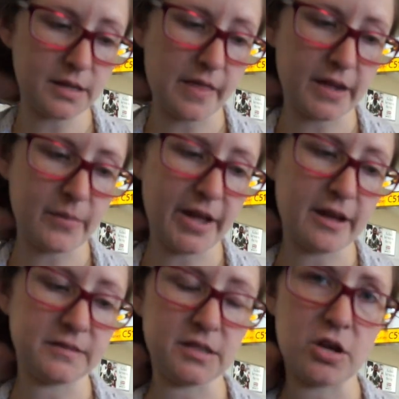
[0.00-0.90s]
And then I might
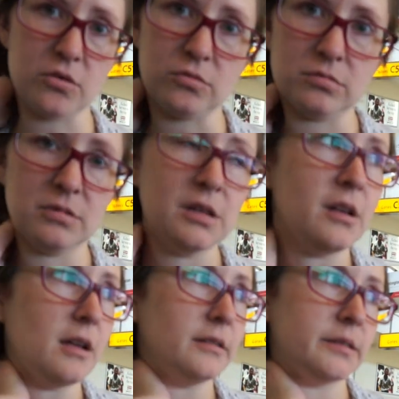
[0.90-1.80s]
have to go
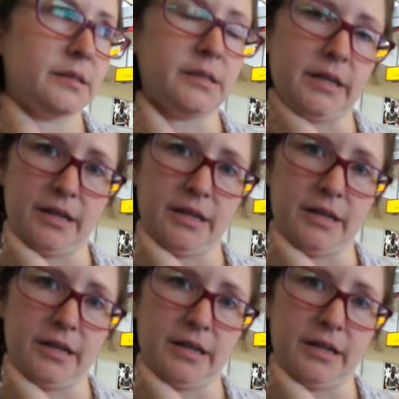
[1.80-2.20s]
sit